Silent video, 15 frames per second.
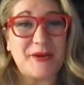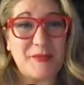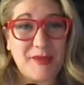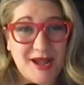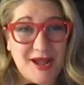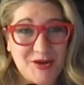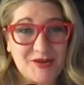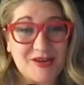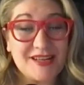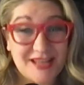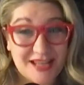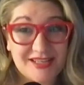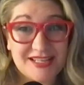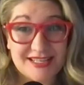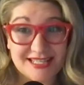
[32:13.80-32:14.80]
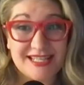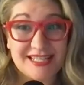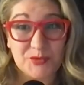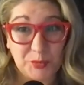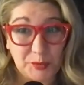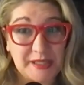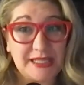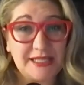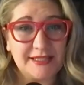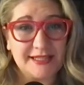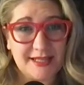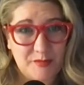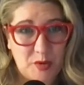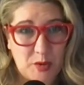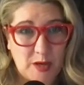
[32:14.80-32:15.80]
amount, because it's really
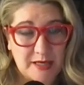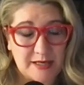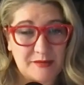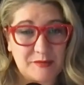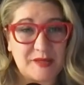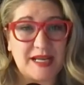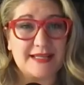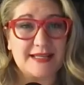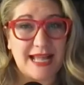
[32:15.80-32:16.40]
important, because